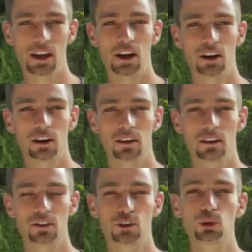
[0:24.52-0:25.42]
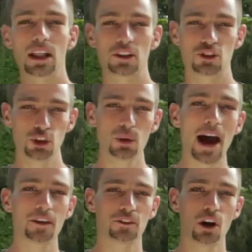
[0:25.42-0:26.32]
here to let you
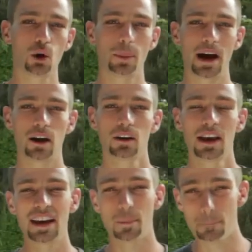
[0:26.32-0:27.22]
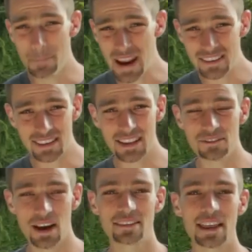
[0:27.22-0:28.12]
guys know about an amazing
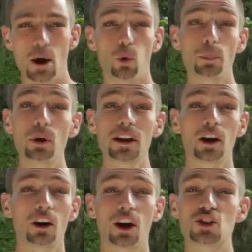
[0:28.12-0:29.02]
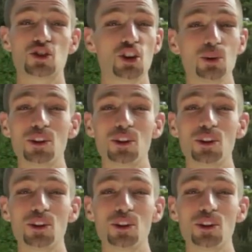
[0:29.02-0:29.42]
event that we're putting on on June